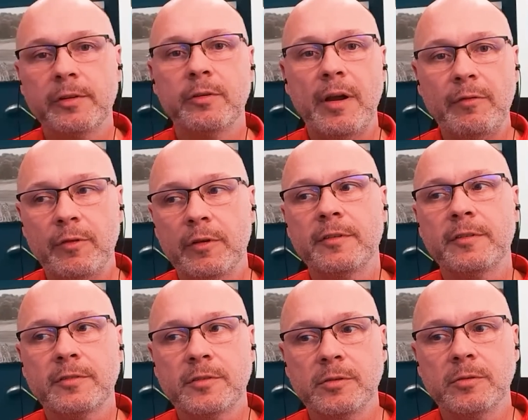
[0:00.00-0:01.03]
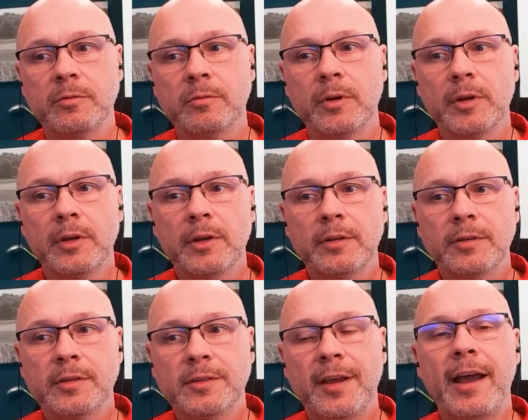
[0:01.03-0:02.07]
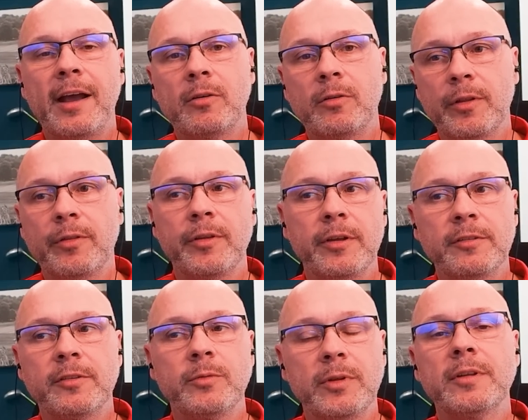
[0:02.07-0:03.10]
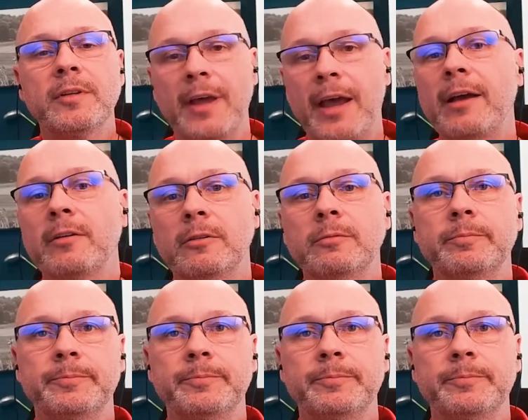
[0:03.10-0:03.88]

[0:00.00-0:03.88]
your efforts to tackle the things you need to tackle.